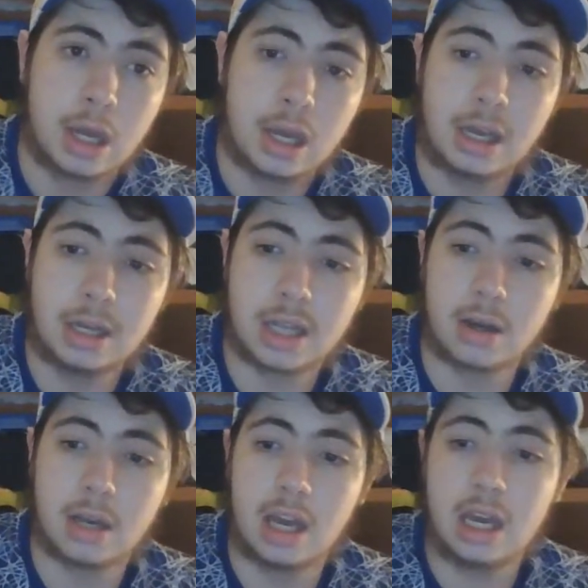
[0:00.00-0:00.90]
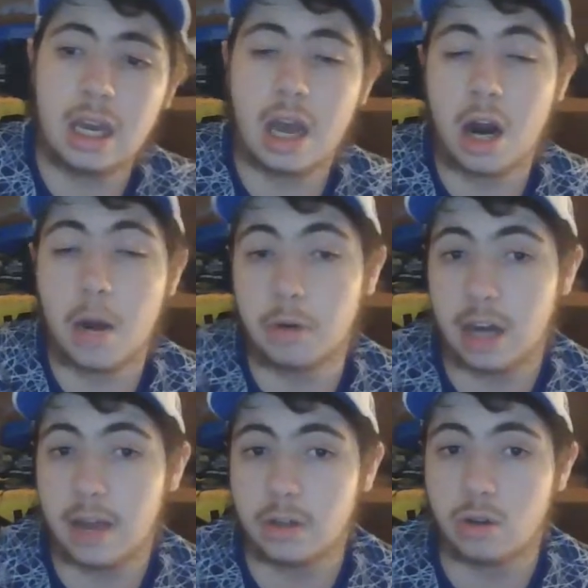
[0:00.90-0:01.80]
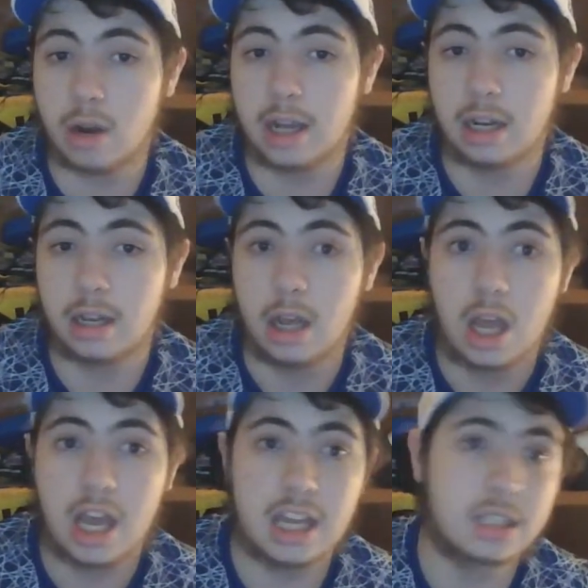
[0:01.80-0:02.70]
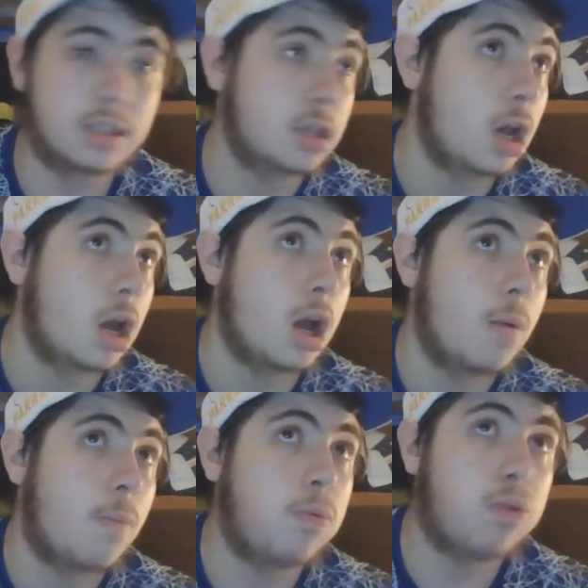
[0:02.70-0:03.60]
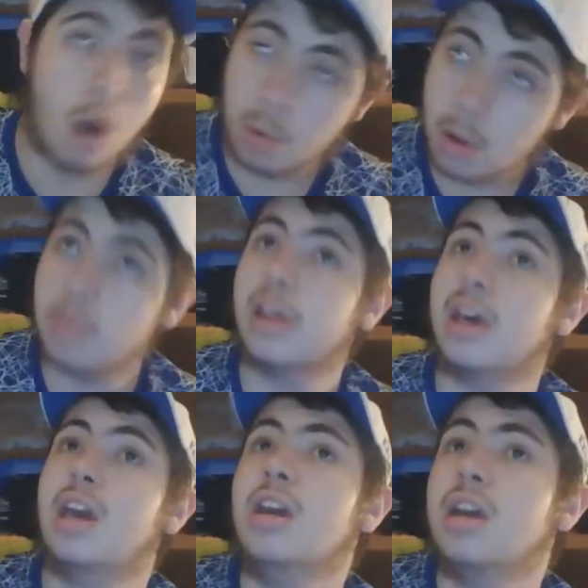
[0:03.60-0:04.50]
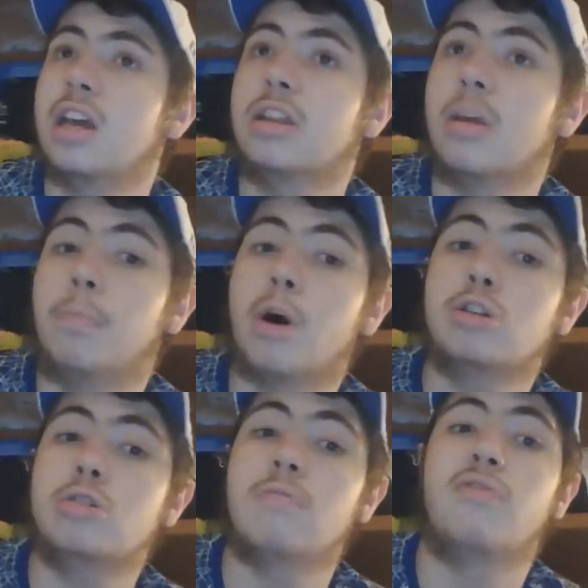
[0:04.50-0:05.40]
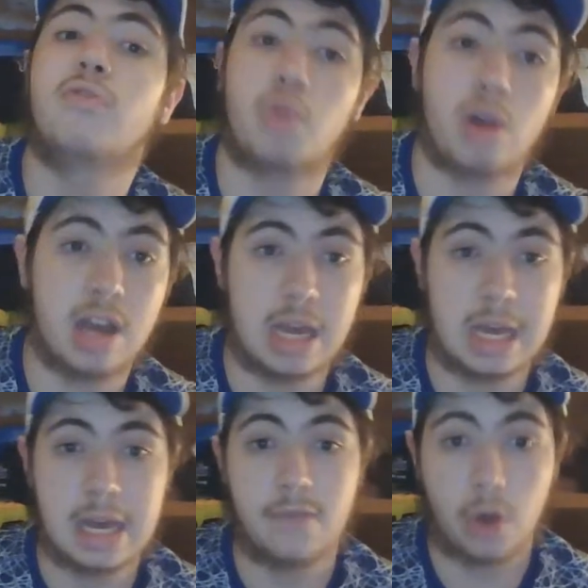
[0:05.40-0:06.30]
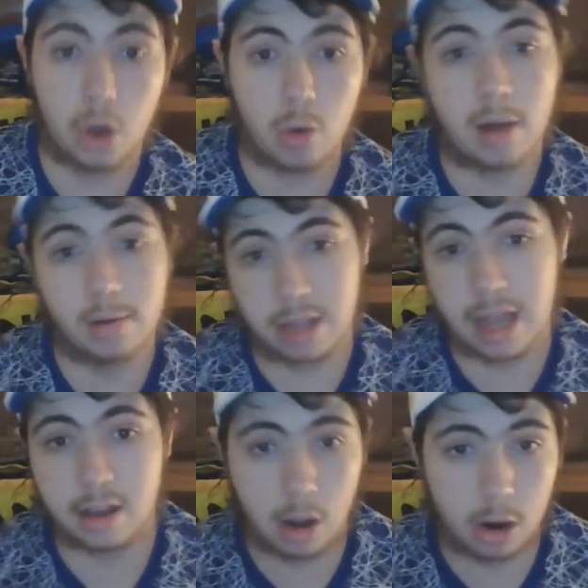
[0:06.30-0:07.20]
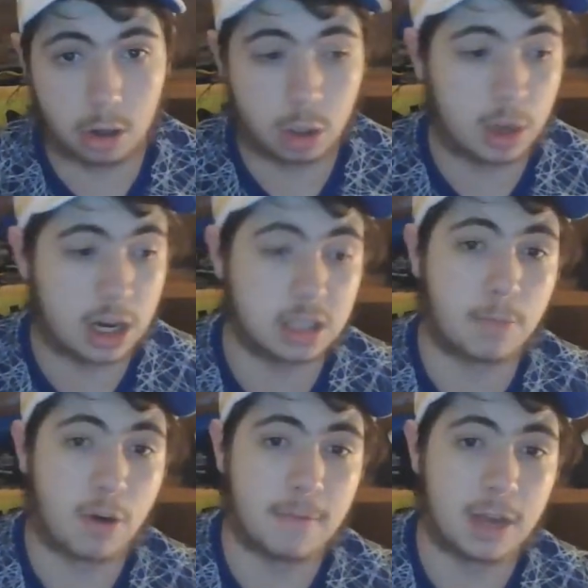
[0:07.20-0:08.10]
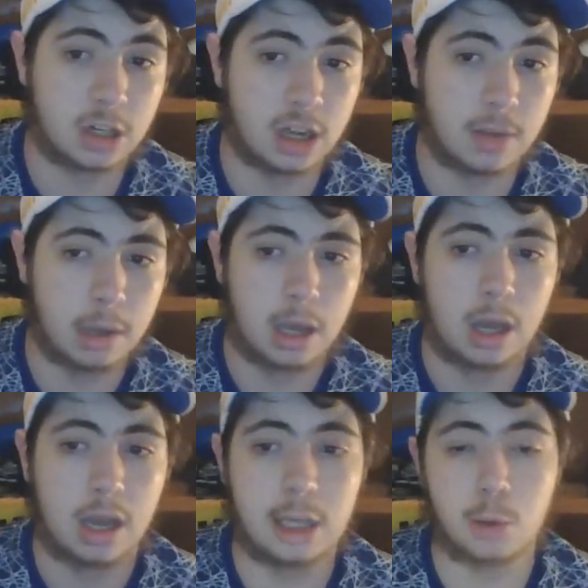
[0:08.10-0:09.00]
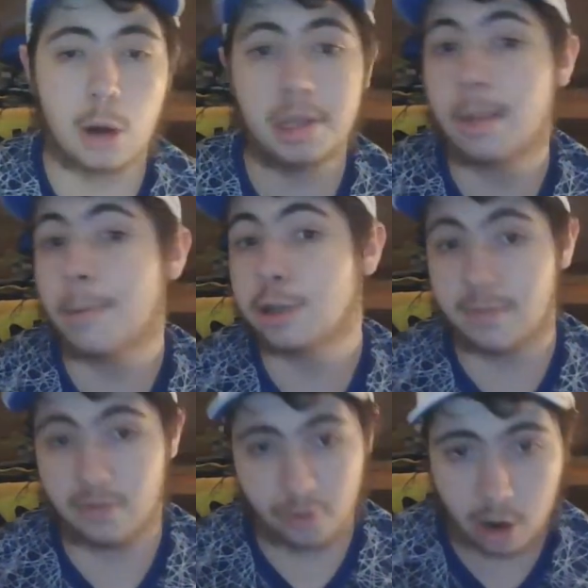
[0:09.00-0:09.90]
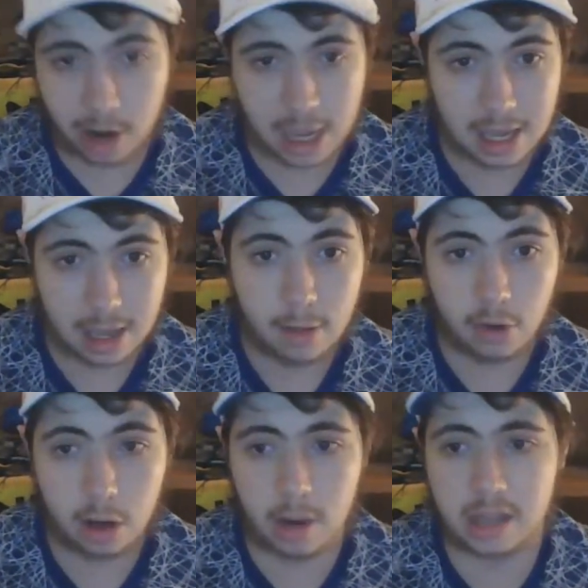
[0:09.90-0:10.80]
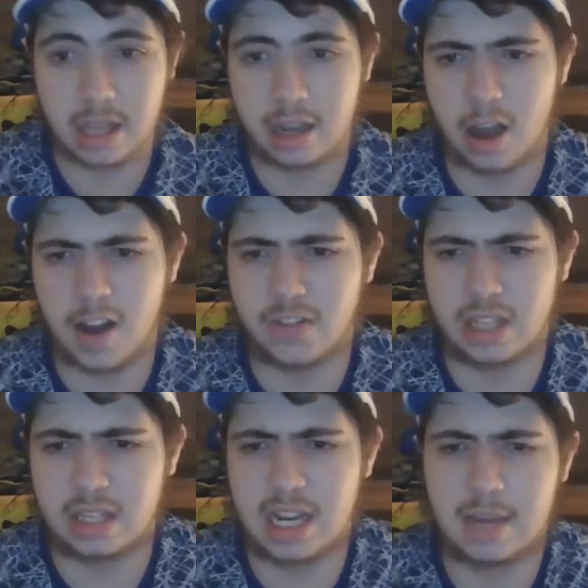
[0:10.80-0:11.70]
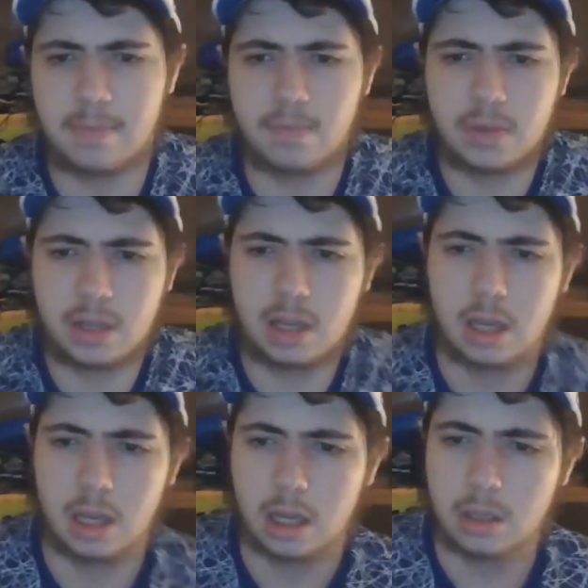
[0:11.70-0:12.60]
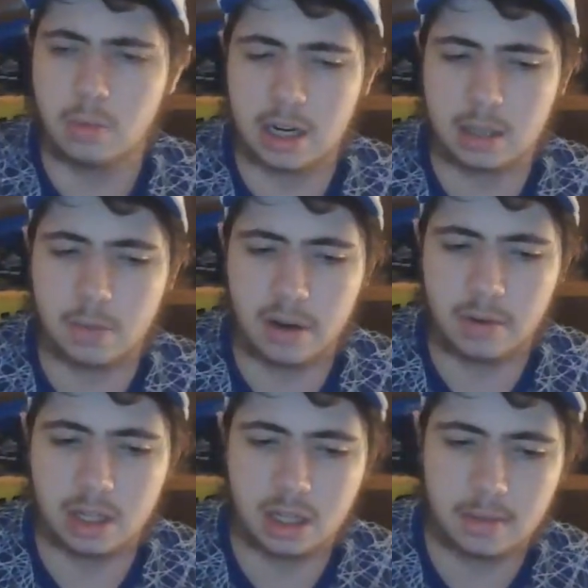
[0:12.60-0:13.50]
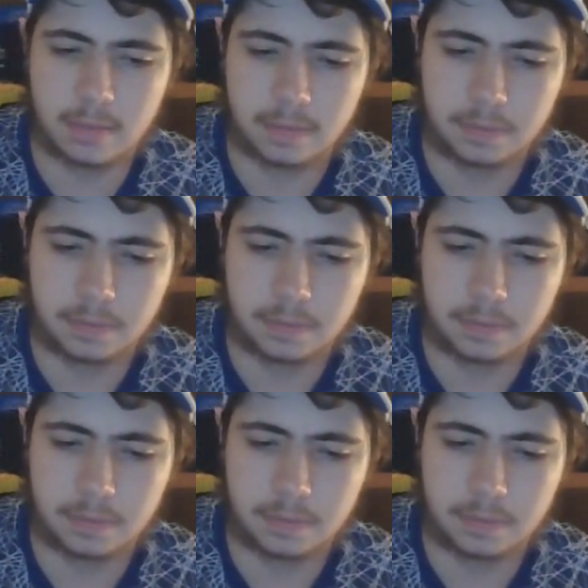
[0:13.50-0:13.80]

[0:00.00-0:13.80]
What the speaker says: He is our king, and I would never trade it. He is probably in the bottom 3 for who I would let go to win us a premiership. He's probably in the bottom 3 for who I'd let go of this team to win us a premiership.